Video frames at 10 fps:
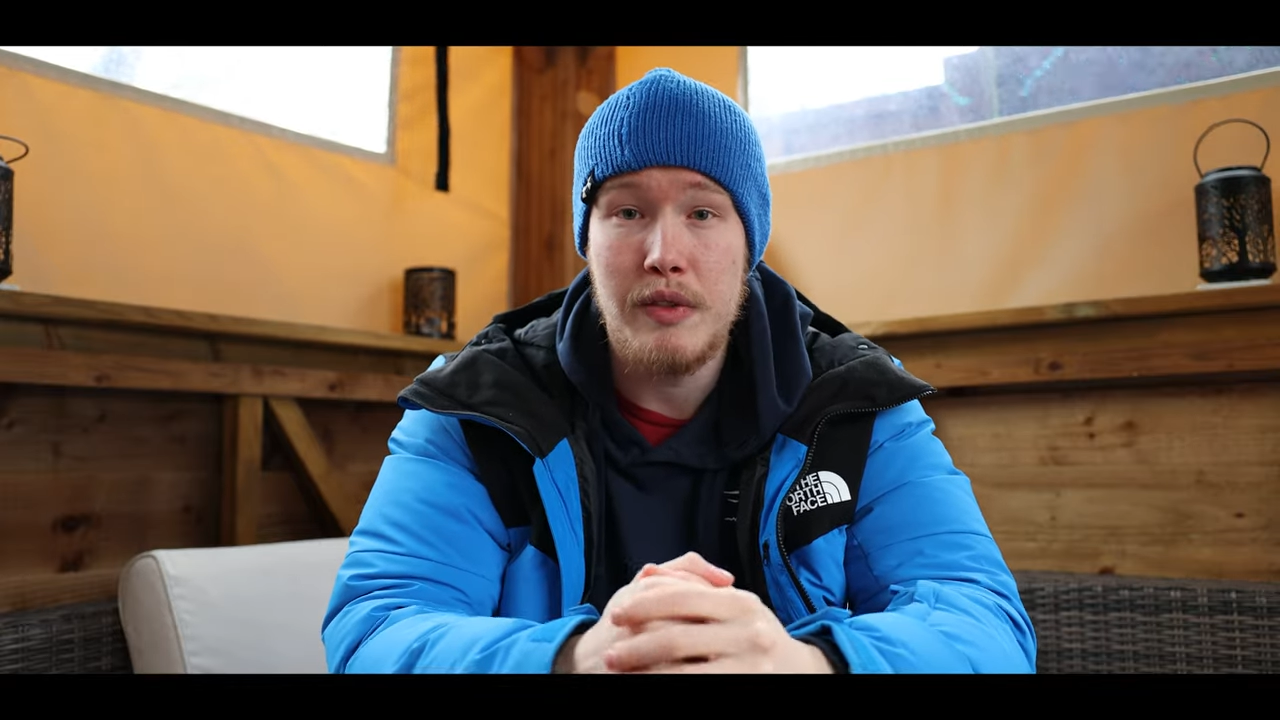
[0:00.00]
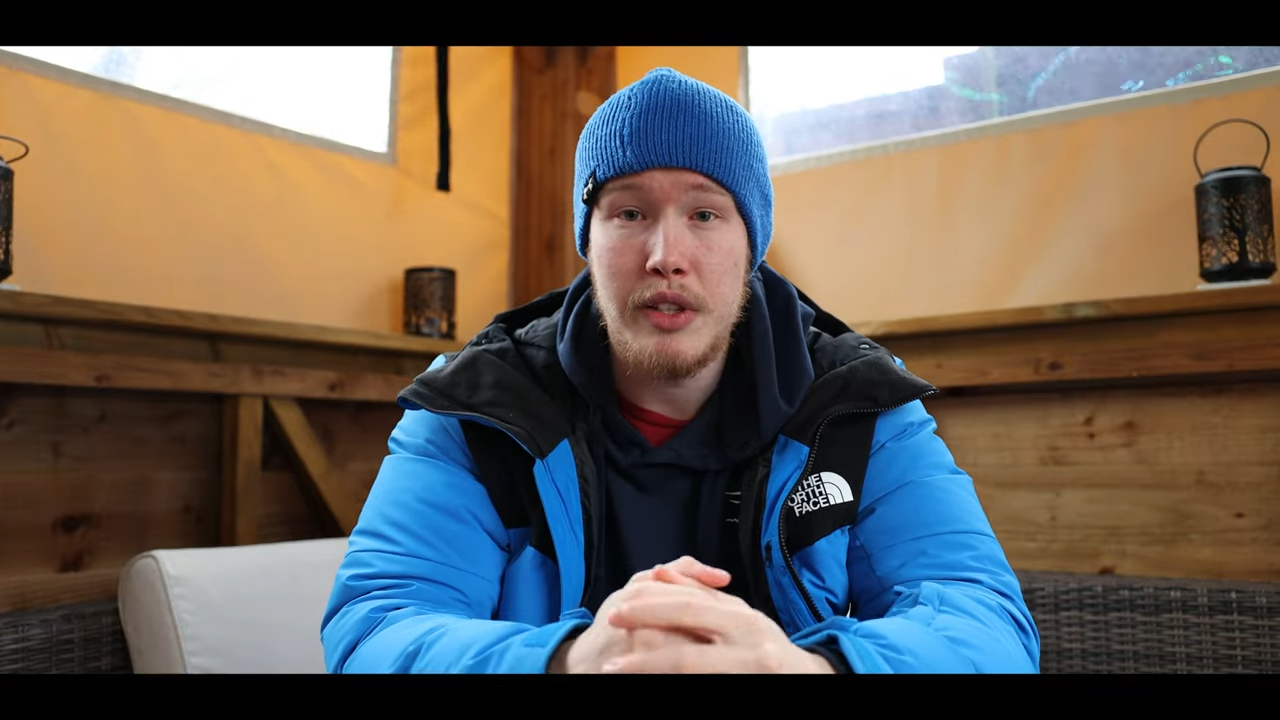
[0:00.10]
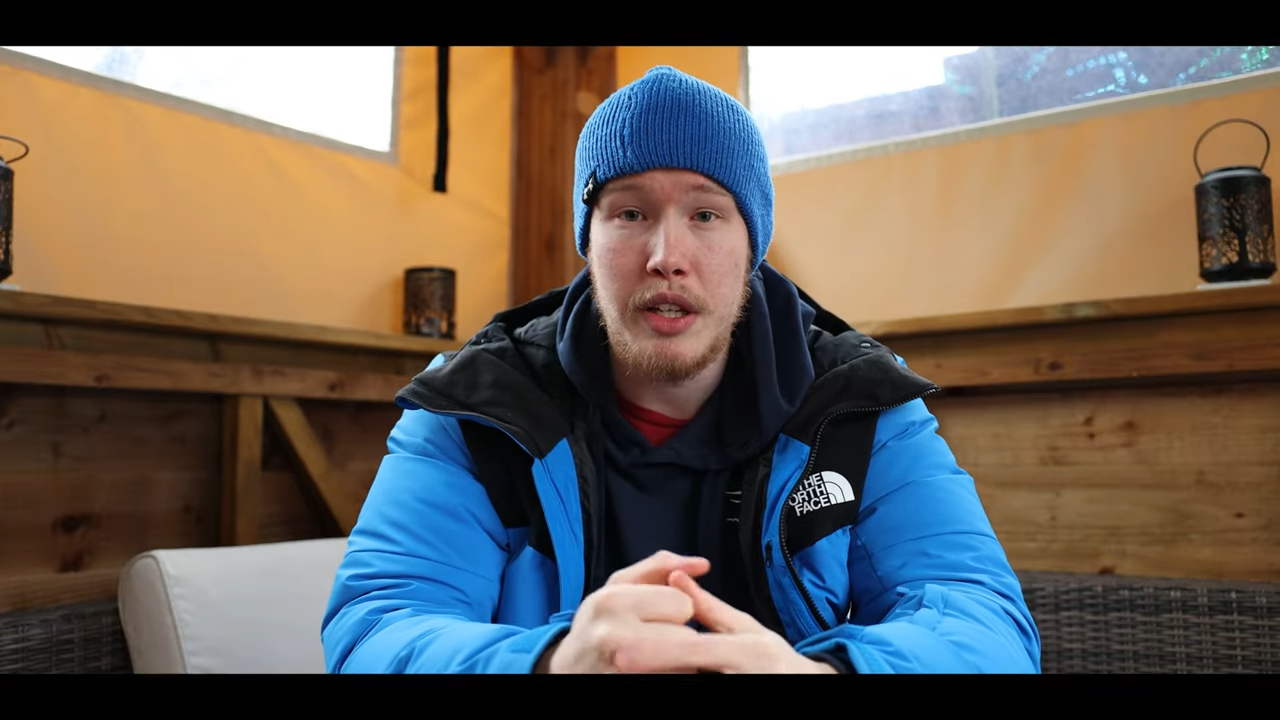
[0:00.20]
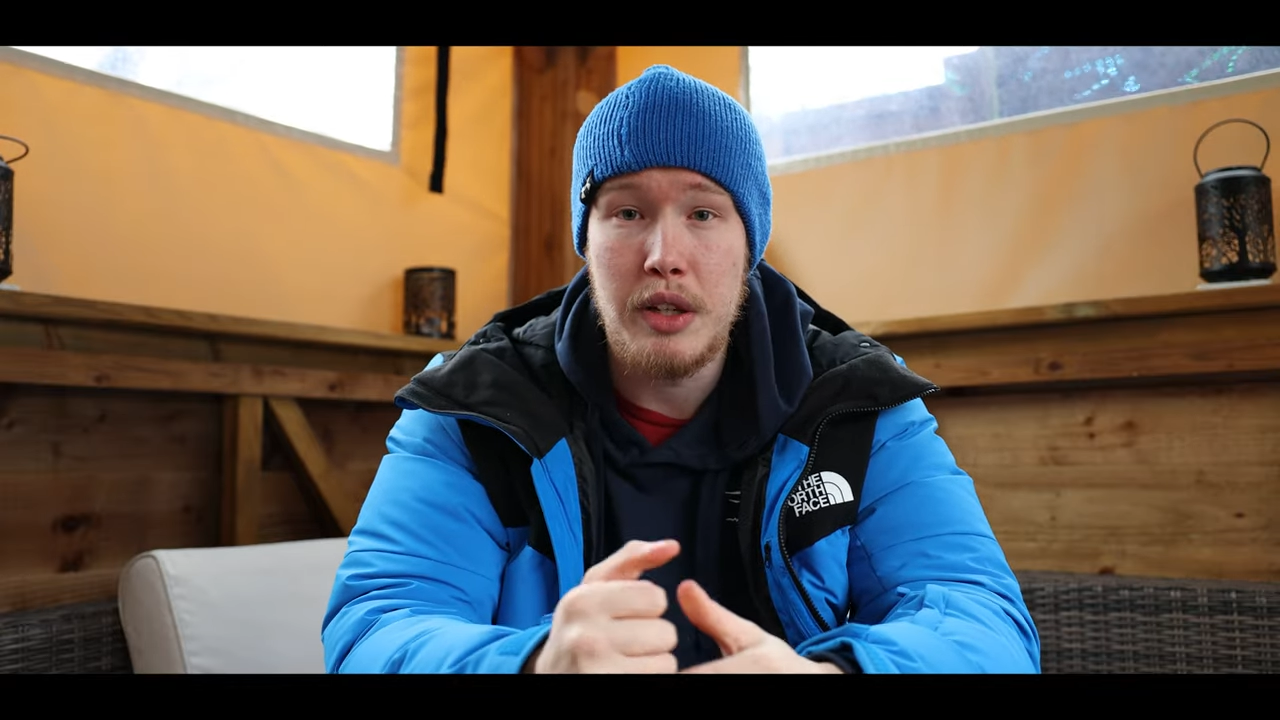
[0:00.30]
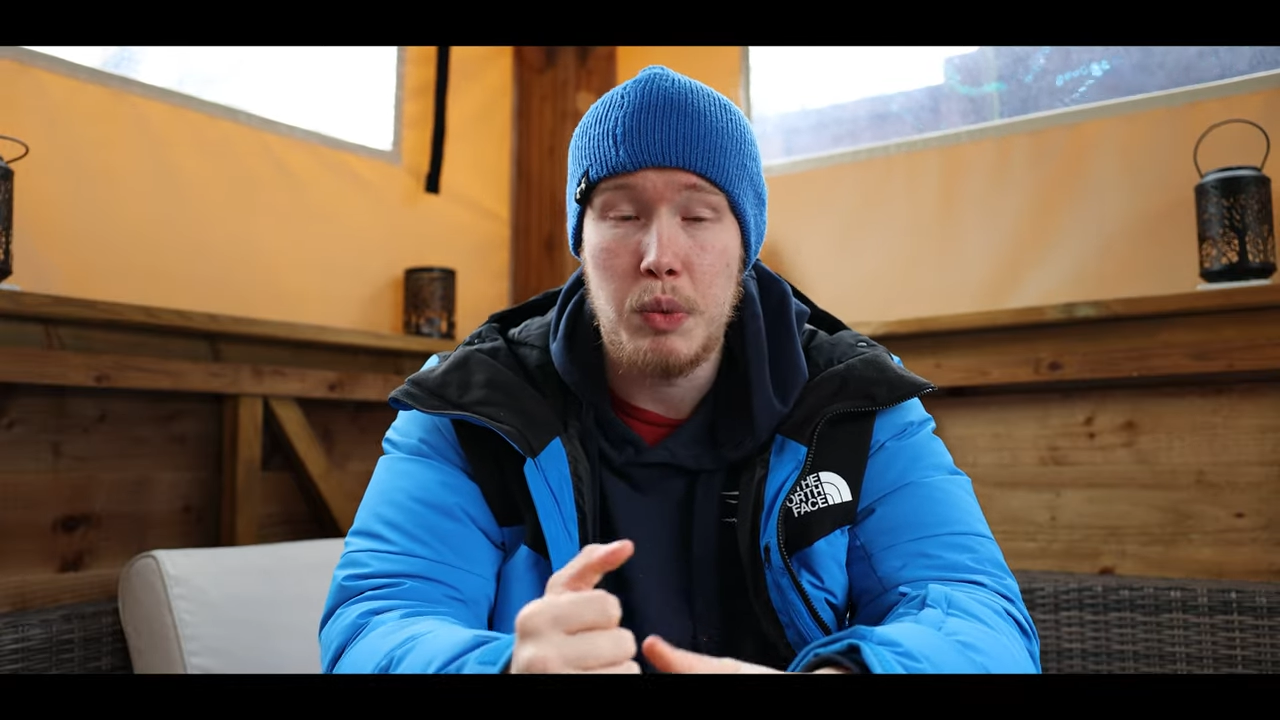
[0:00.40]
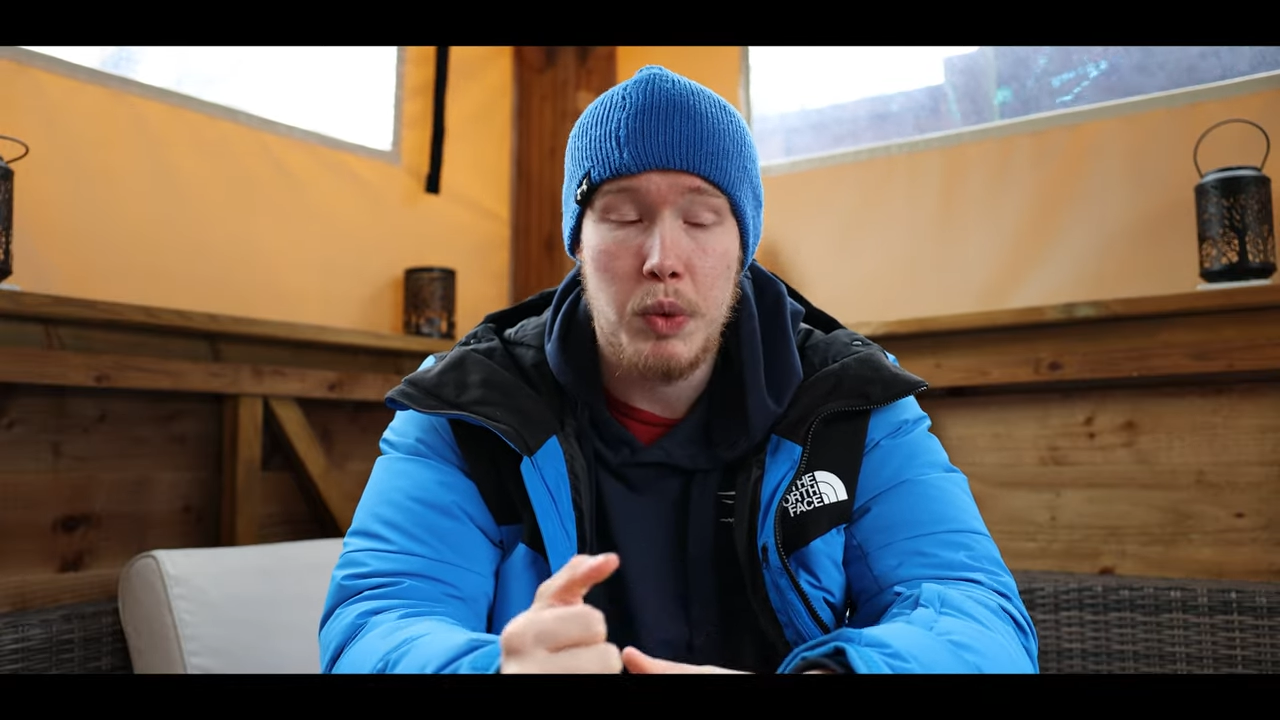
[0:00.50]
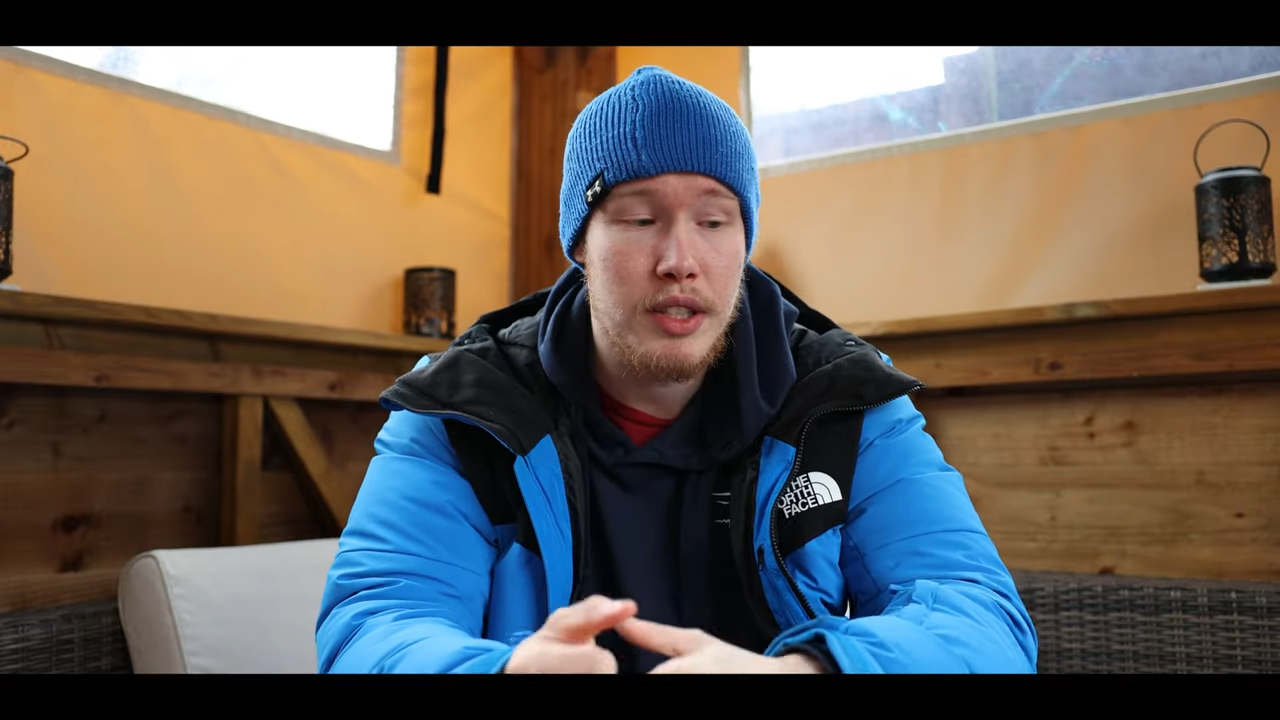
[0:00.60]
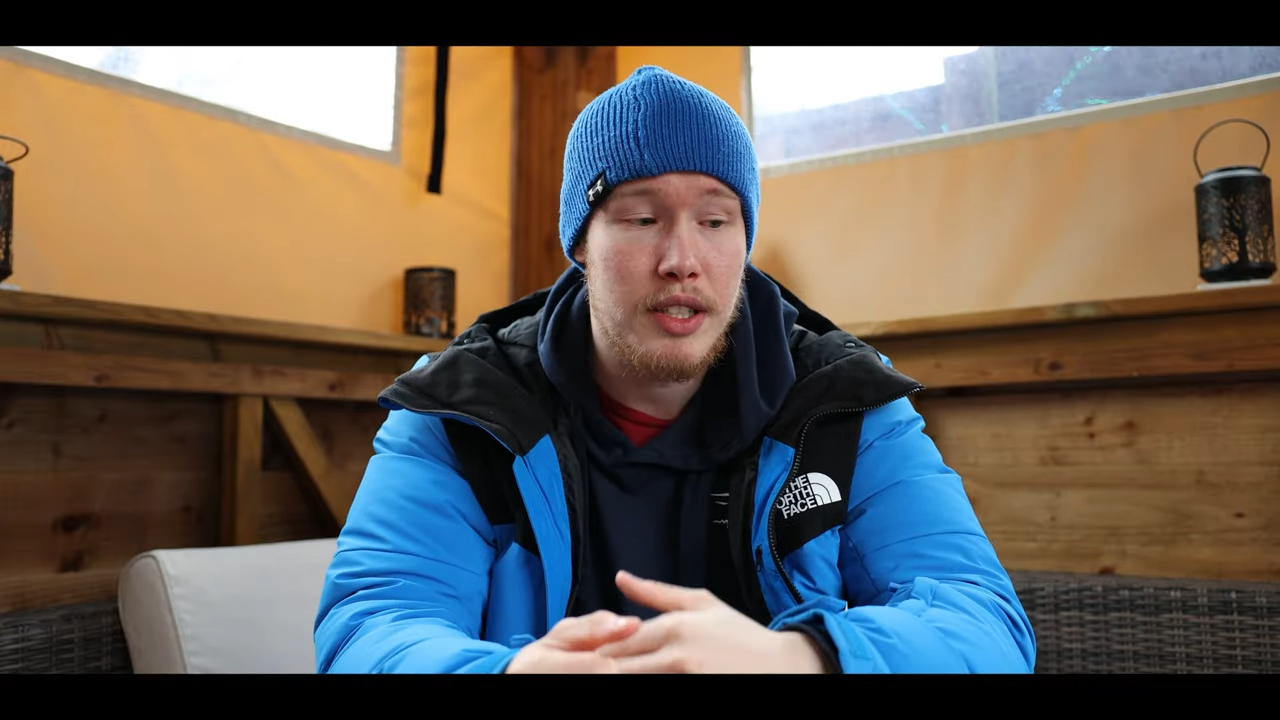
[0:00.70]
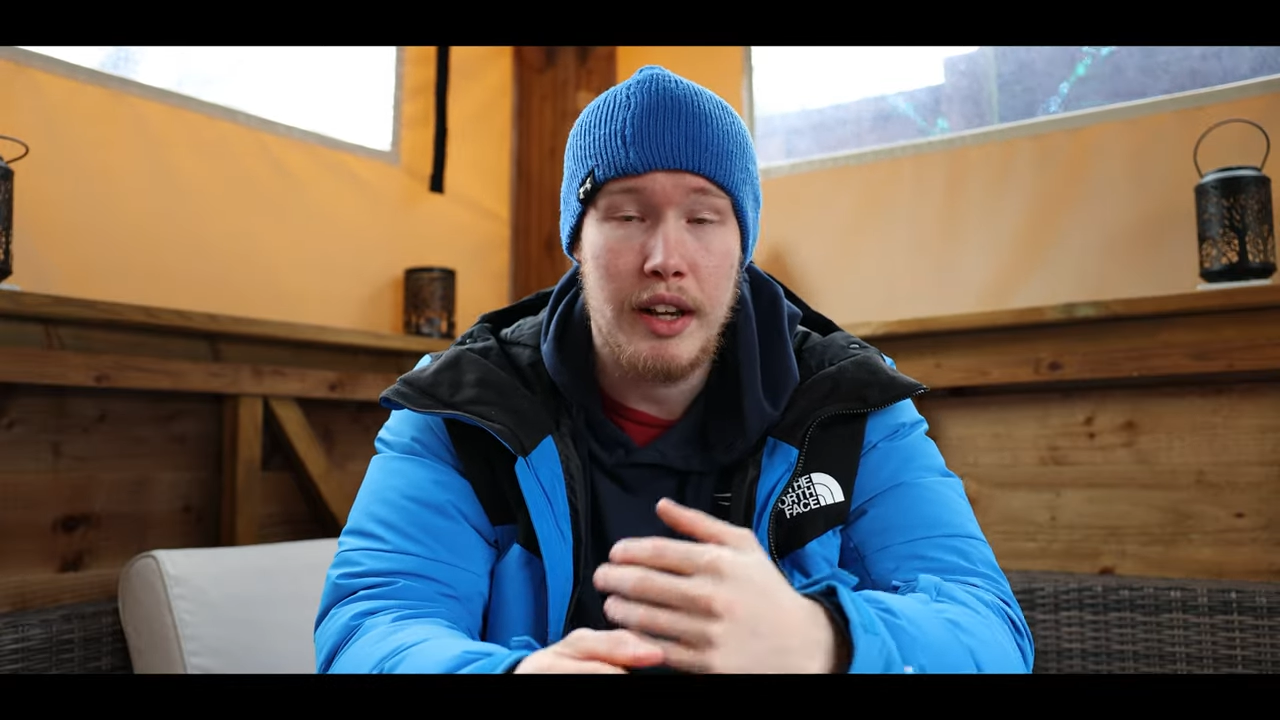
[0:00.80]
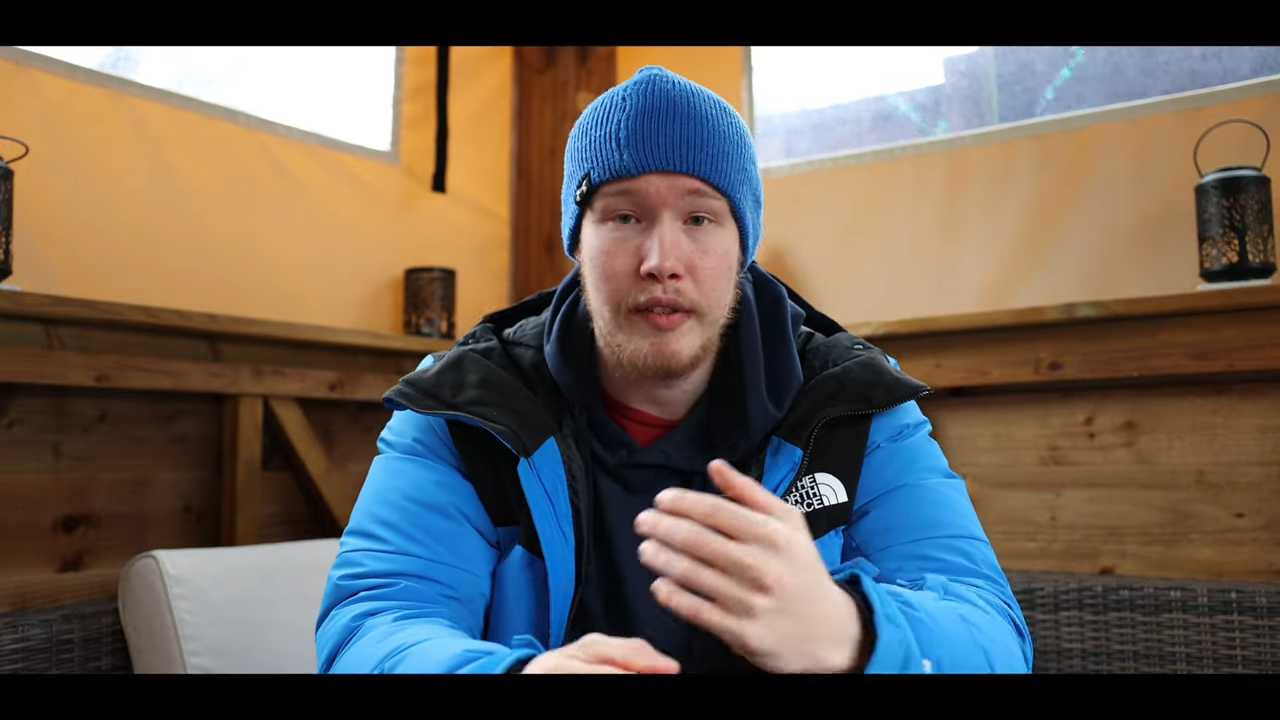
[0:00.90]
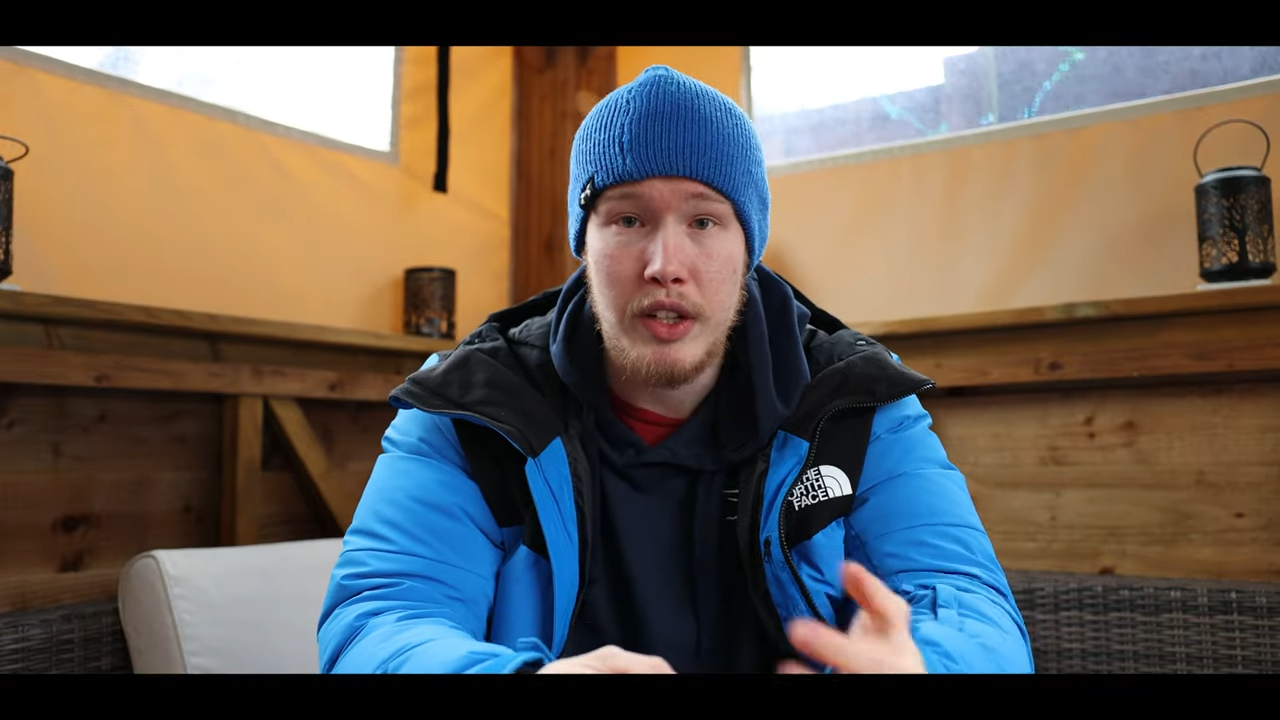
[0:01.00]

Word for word: obviously wanting that